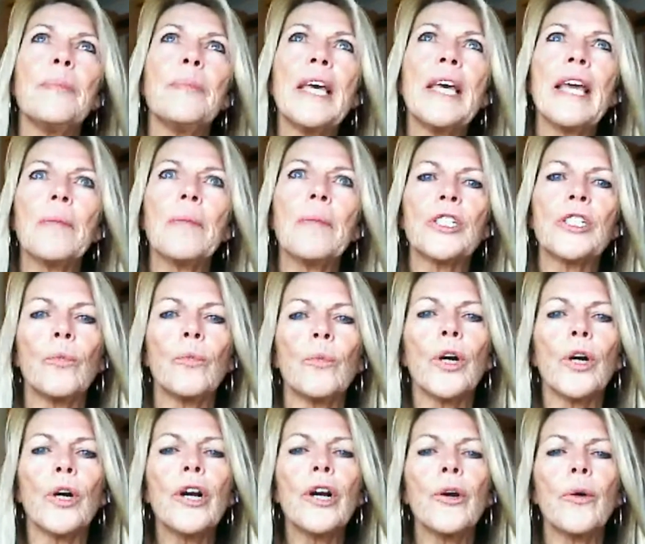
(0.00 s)
being able
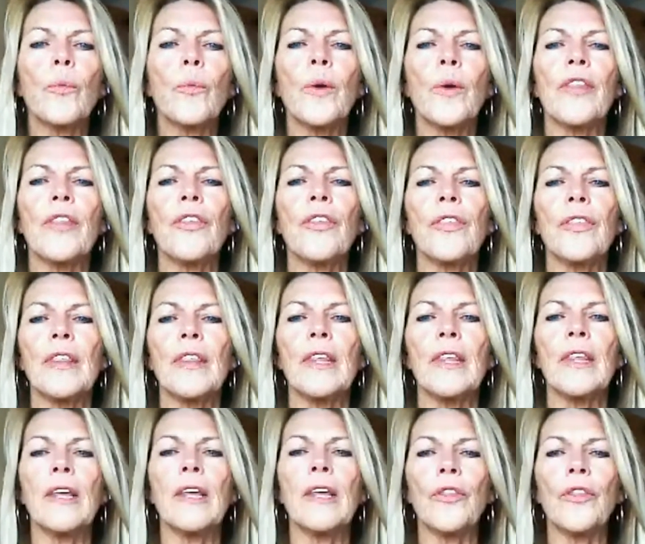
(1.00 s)
to work with
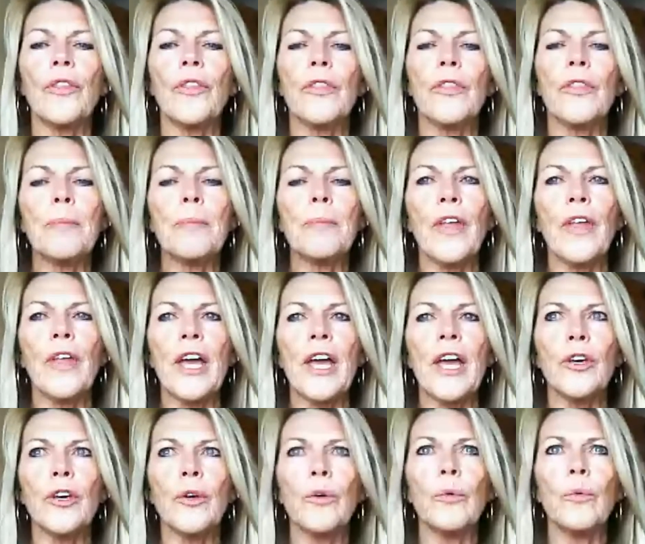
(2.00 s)
the people
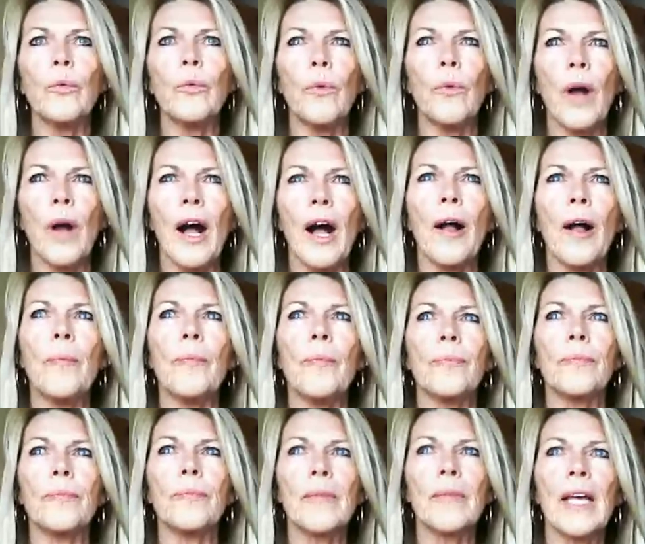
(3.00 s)
that you
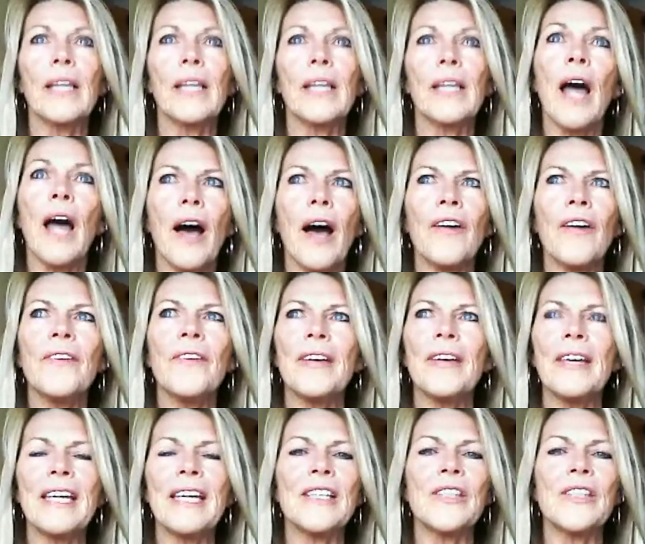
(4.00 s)
love
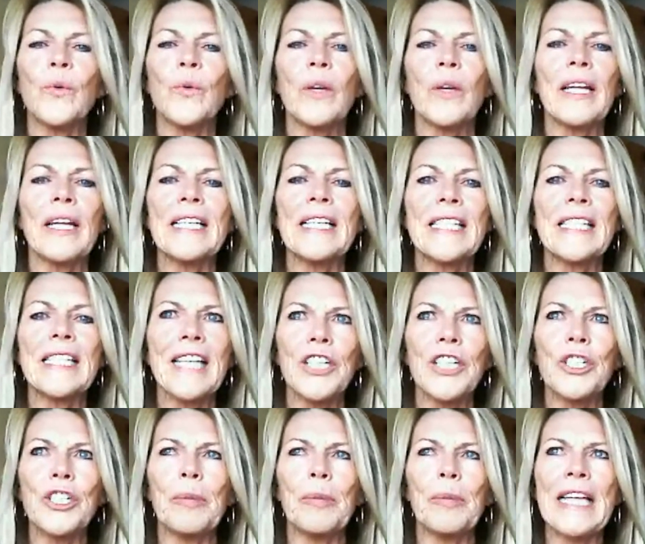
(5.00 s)
is really
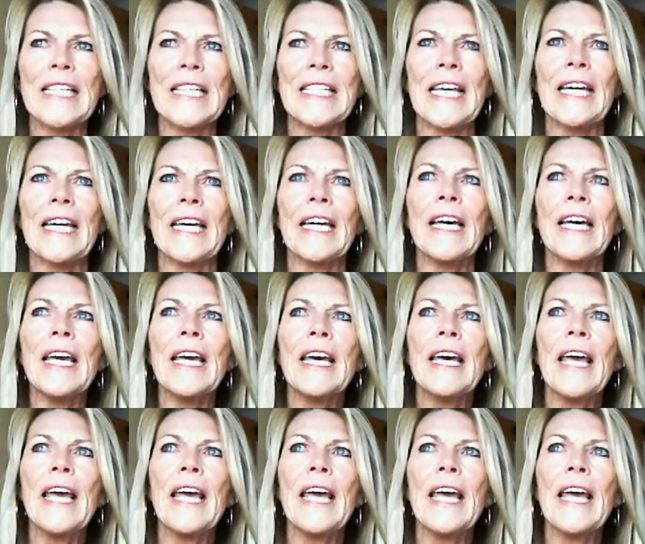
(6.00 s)
such a blessing.